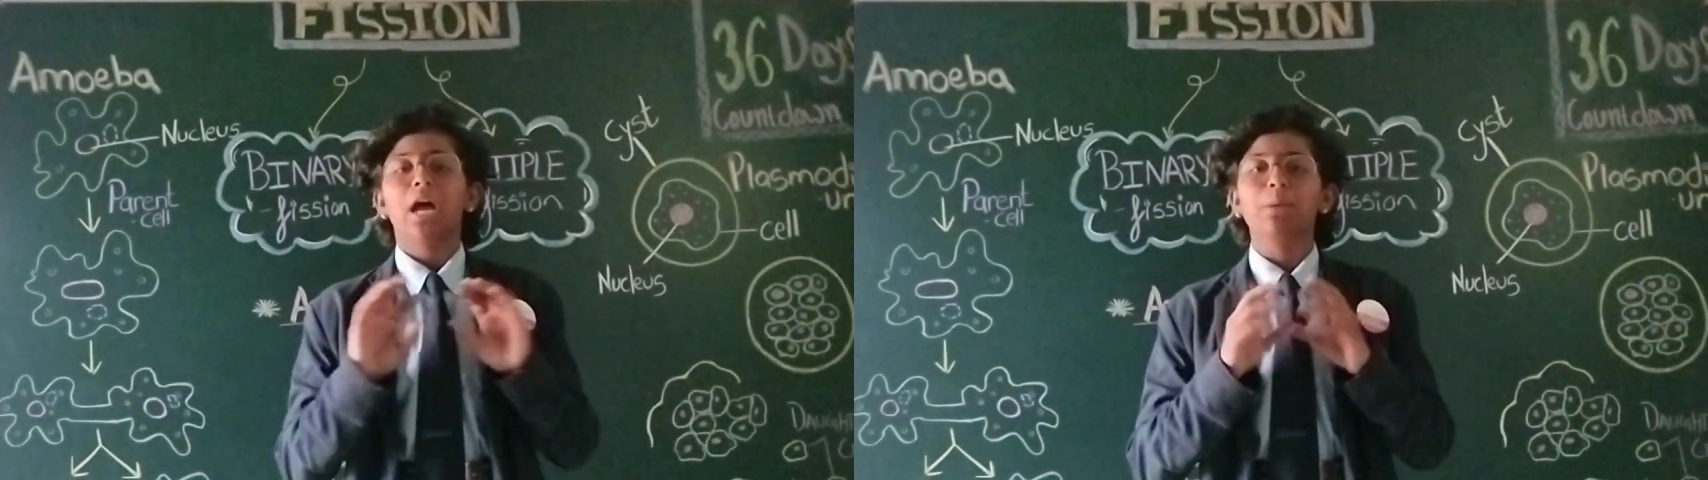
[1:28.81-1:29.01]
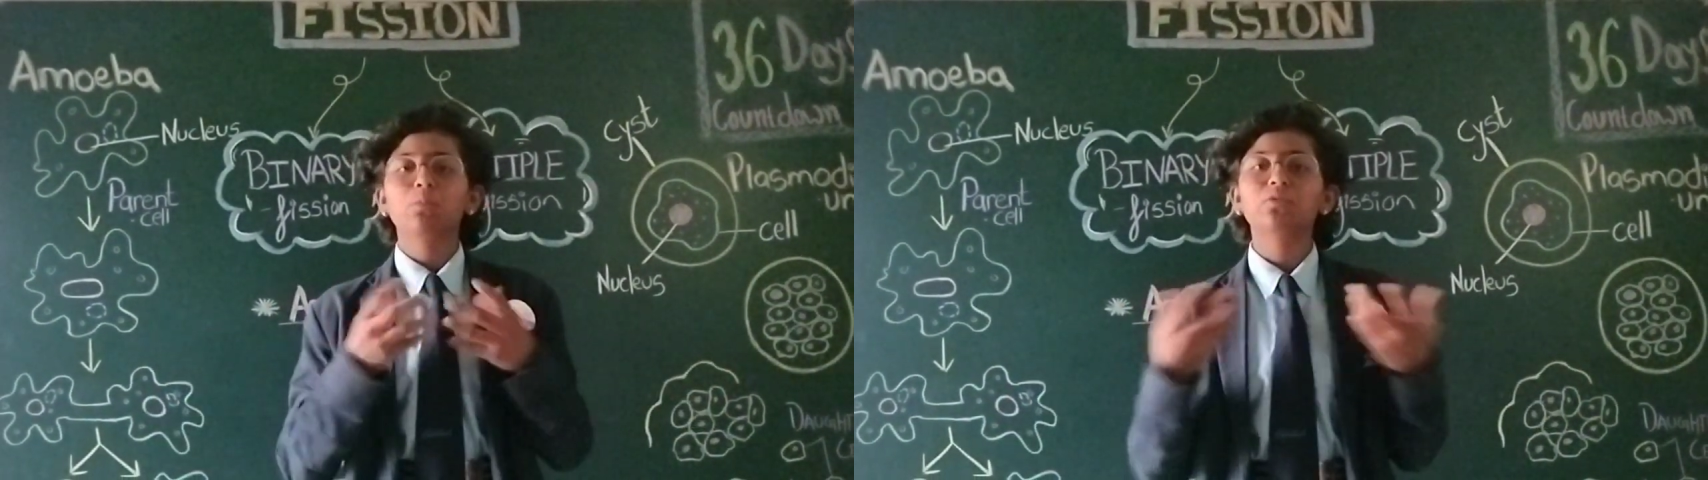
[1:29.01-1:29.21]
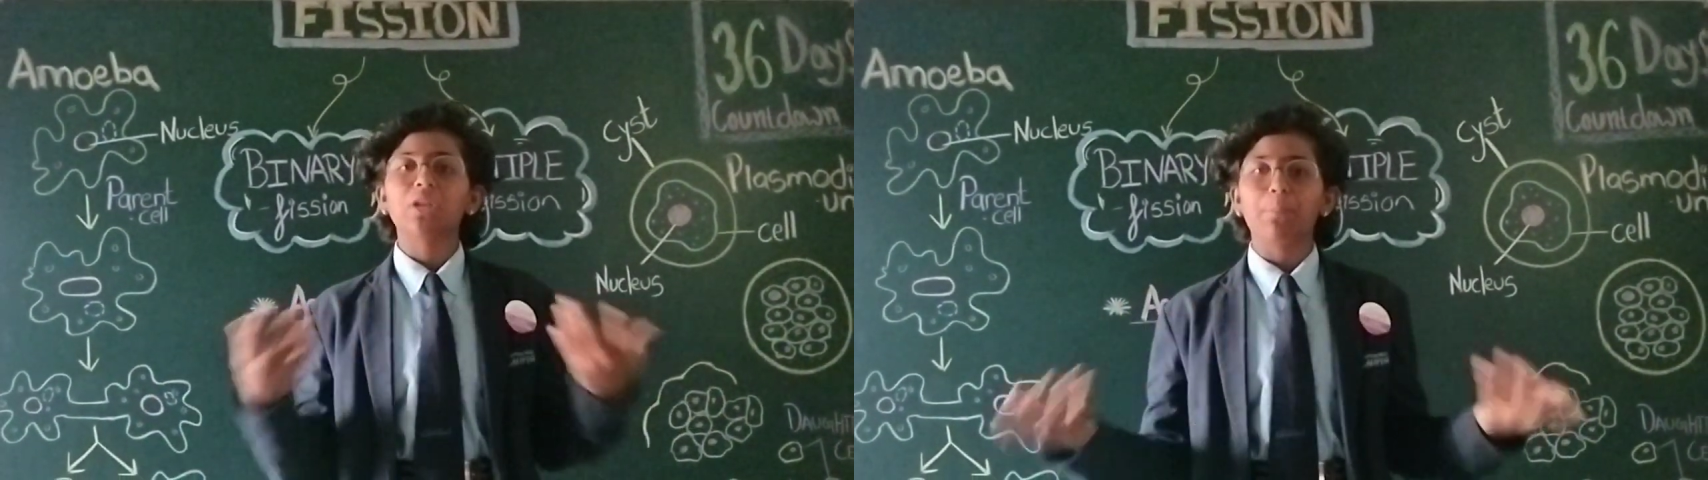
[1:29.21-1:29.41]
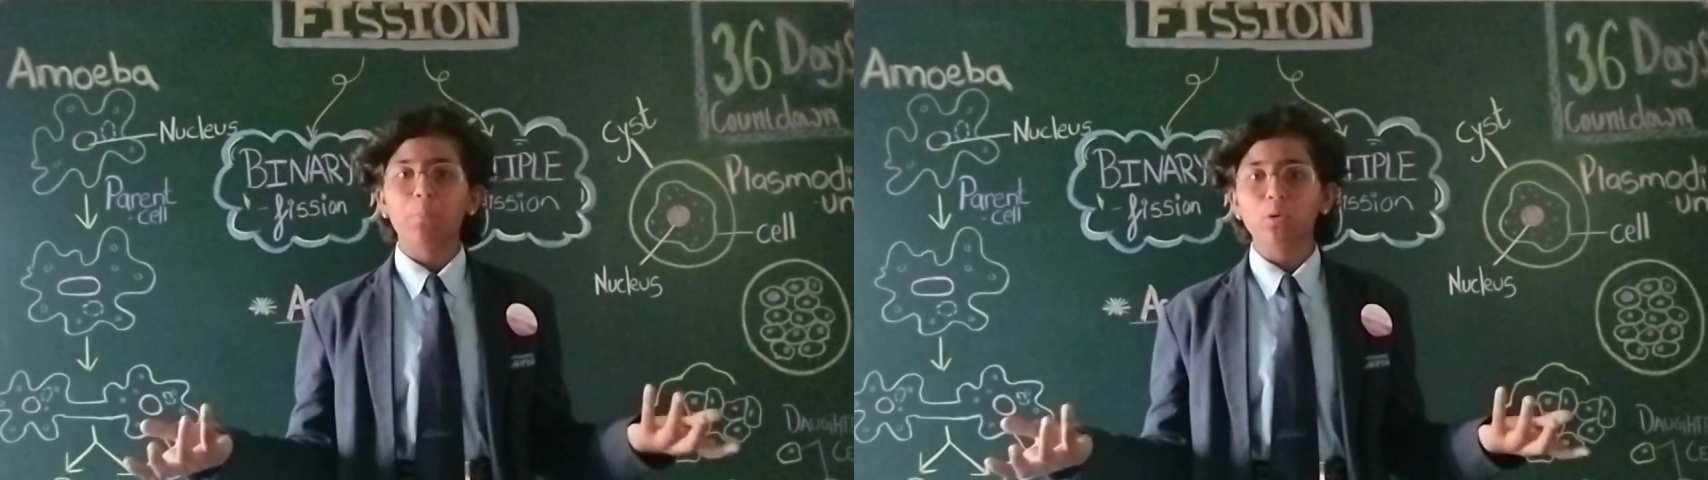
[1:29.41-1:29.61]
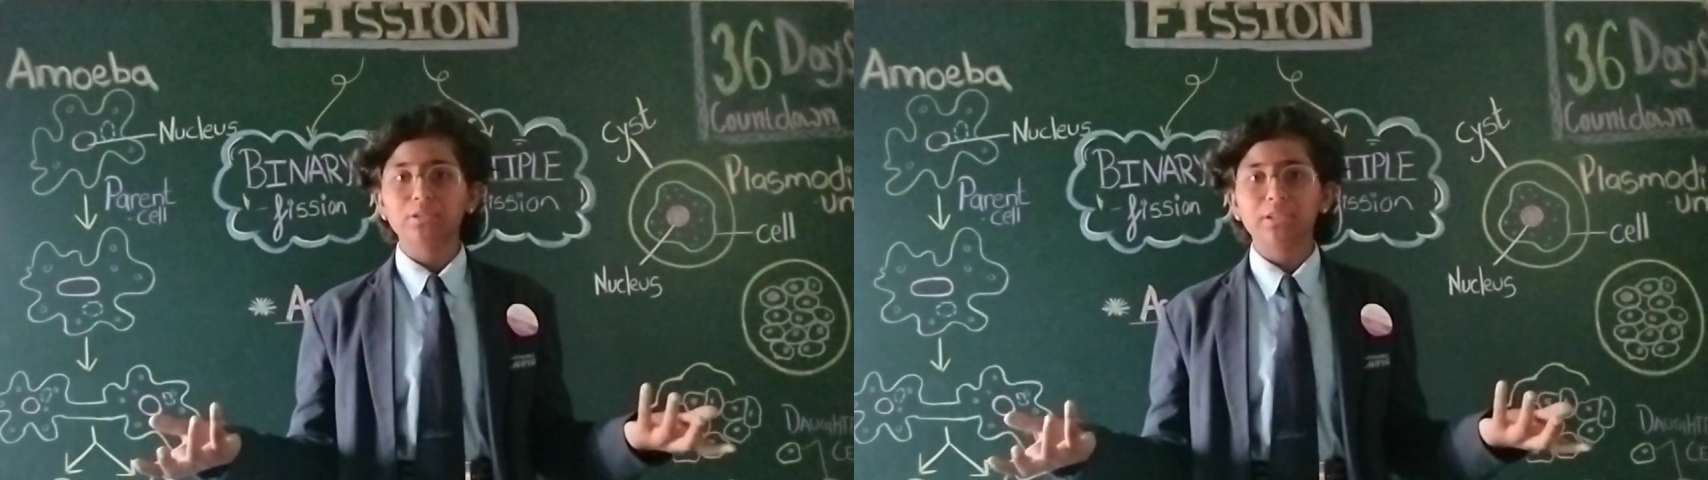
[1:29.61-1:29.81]
and move
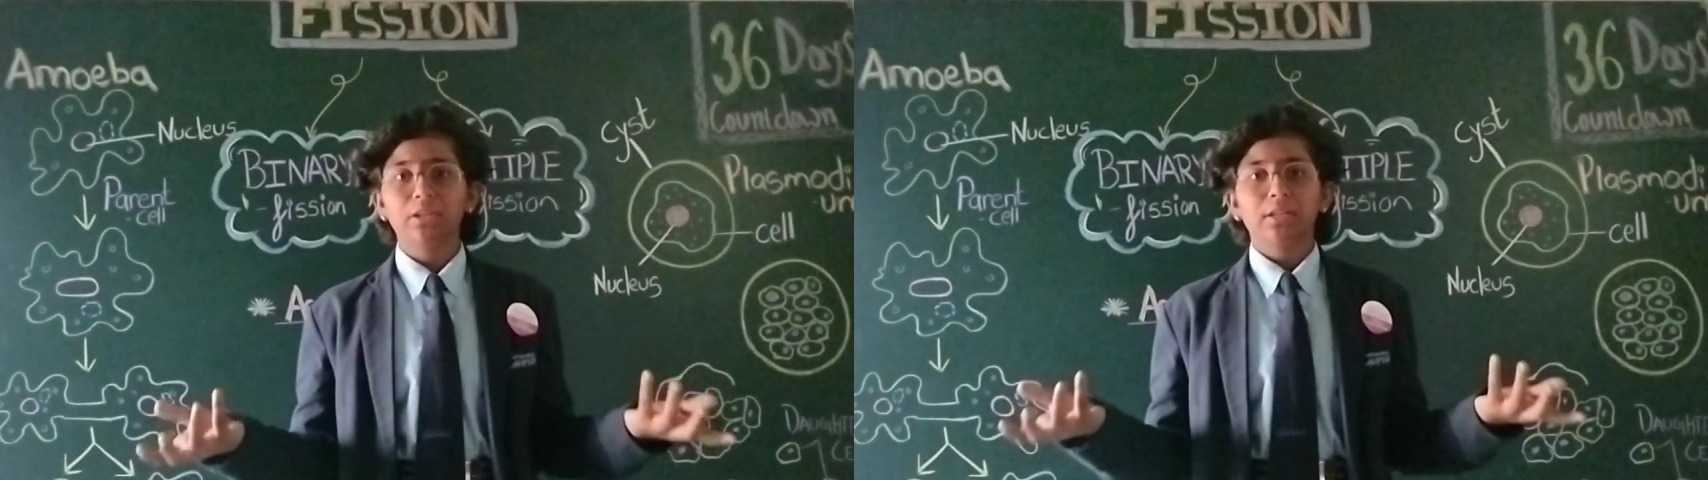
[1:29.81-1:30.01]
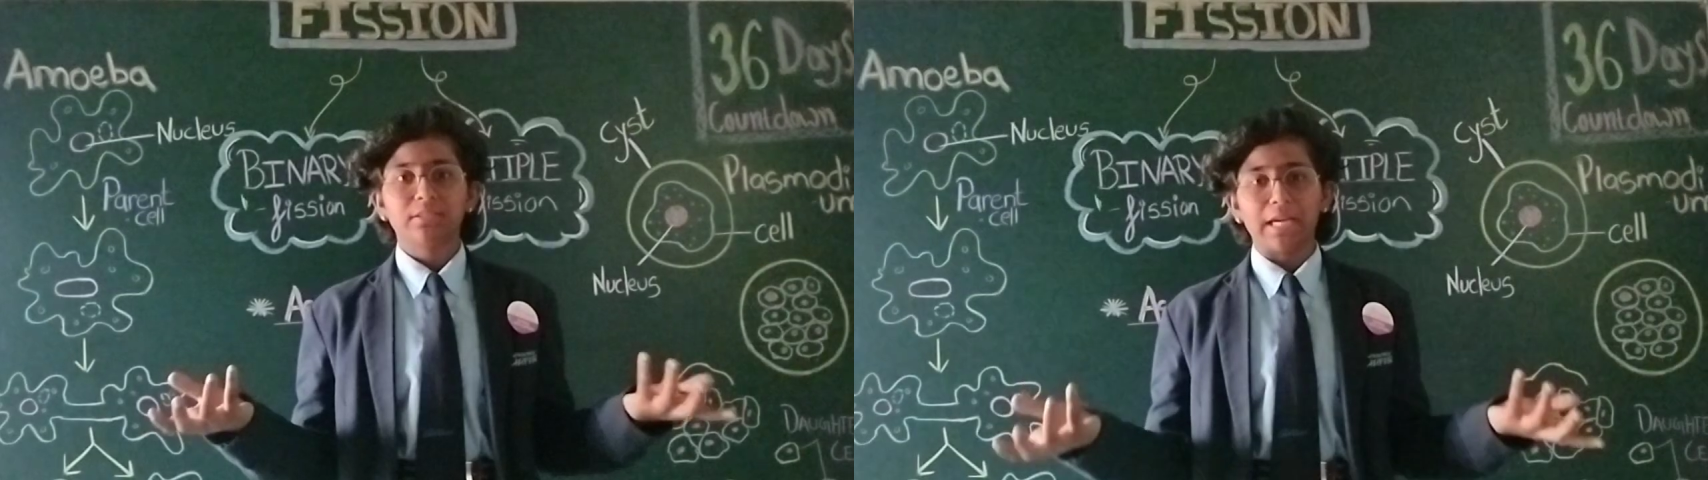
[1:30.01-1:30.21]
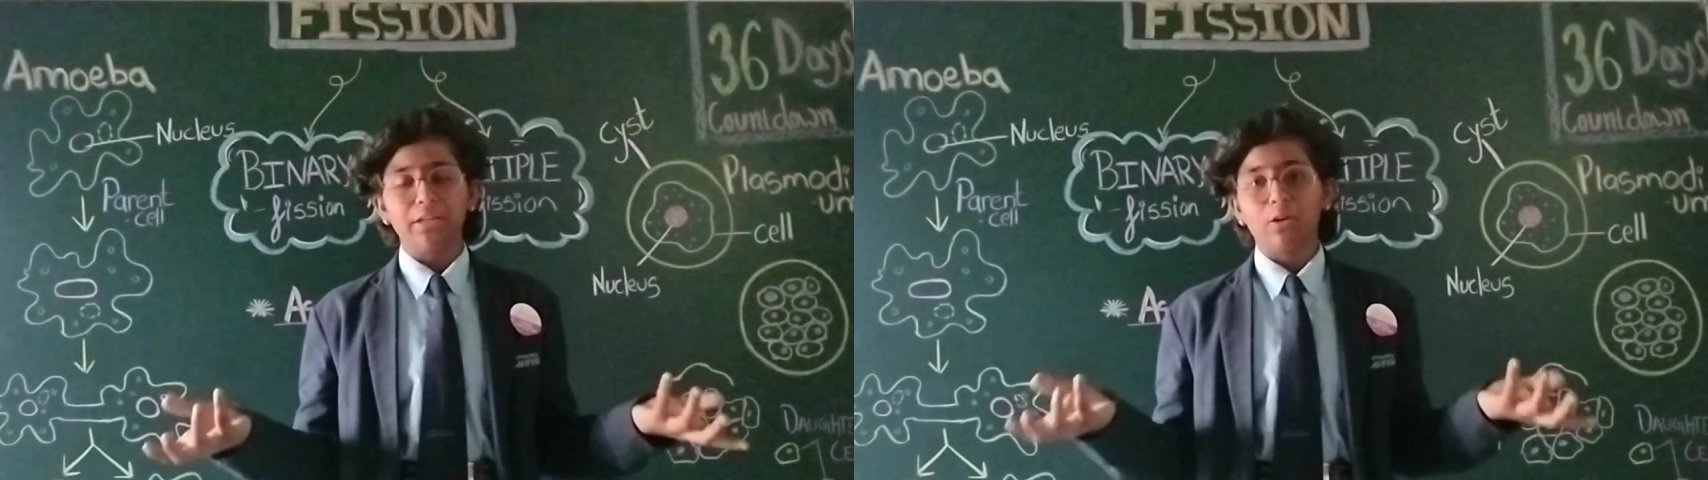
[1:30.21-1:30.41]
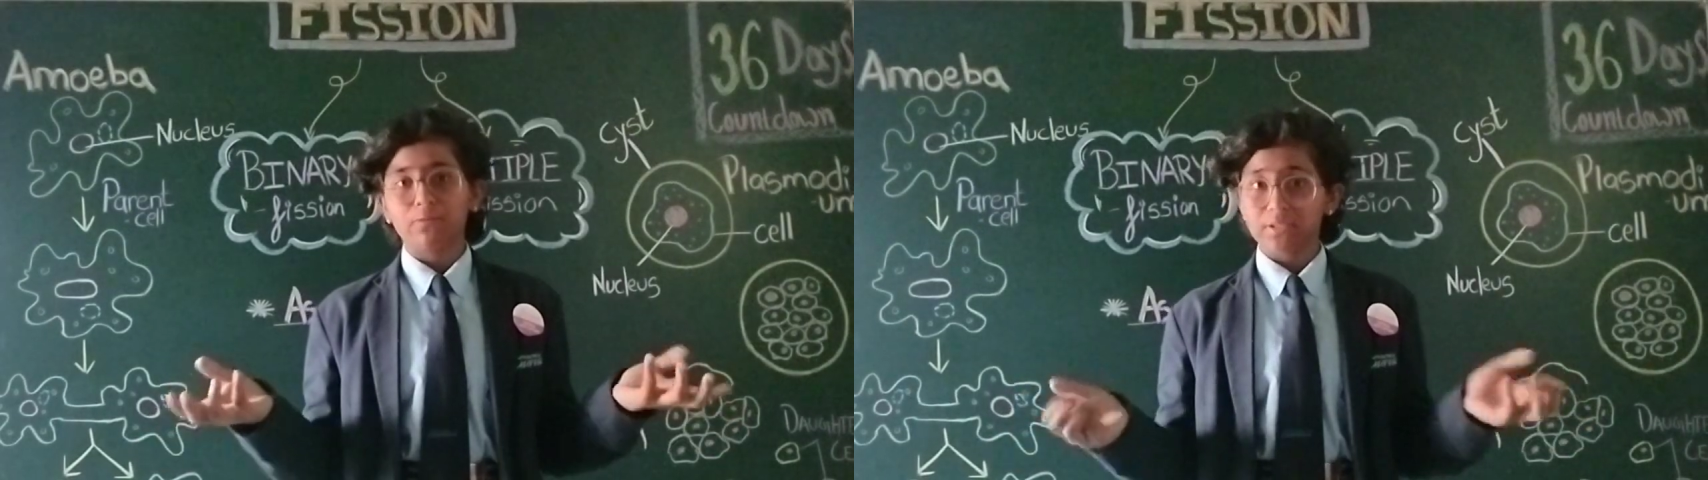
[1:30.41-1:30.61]
opposite side of